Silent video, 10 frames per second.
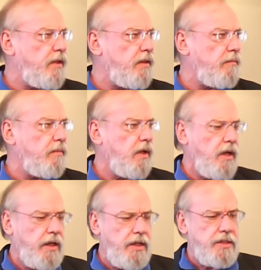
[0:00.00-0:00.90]
in them.
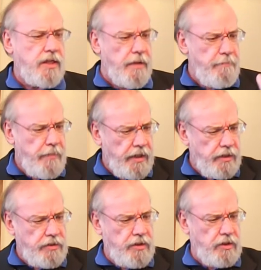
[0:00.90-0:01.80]
He's
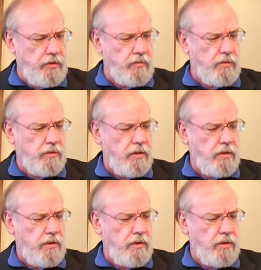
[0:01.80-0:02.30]
committed to you.